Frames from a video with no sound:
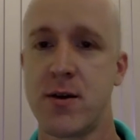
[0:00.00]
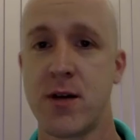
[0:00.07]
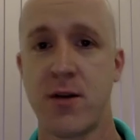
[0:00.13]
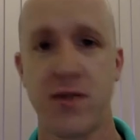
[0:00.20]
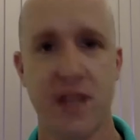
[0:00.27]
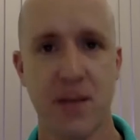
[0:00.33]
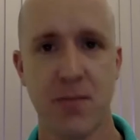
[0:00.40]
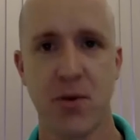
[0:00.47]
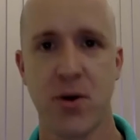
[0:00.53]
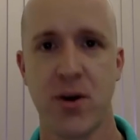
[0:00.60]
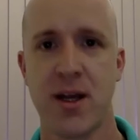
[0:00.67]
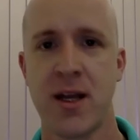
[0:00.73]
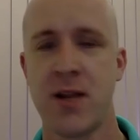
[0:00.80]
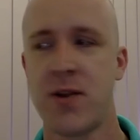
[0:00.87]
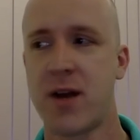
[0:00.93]
governing
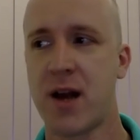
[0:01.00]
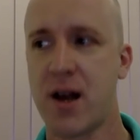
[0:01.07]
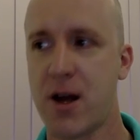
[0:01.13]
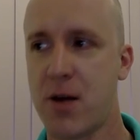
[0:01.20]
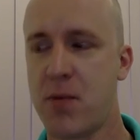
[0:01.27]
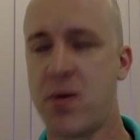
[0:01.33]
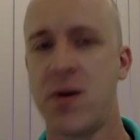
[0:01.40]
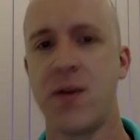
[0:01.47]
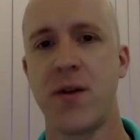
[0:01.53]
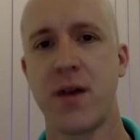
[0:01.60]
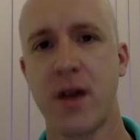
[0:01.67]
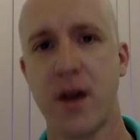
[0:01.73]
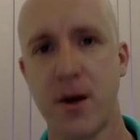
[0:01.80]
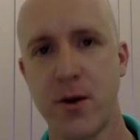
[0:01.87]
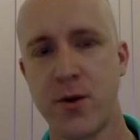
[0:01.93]
body, the club,
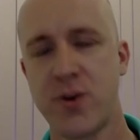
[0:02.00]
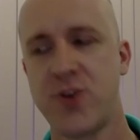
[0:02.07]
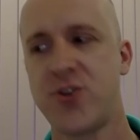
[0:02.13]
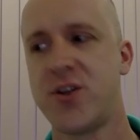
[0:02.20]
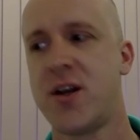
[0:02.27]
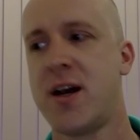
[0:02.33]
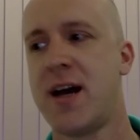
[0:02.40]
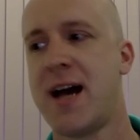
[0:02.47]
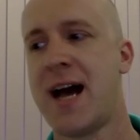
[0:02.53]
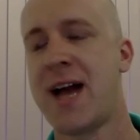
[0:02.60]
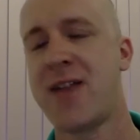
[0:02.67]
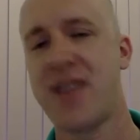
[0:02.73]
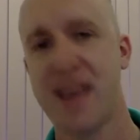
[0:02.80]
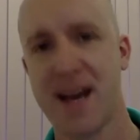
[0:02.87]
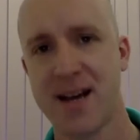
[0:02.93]
the coach,
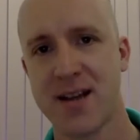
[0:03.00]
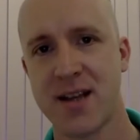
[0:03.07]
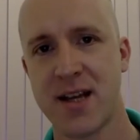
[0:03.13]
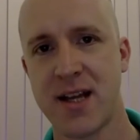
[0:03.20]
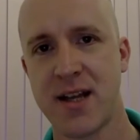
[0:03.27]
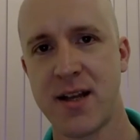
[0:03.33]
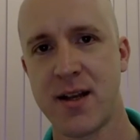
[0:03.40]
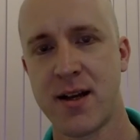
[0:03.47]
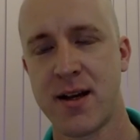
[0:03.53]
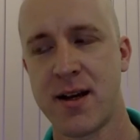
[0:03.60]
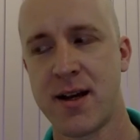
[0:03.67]
and the athlete.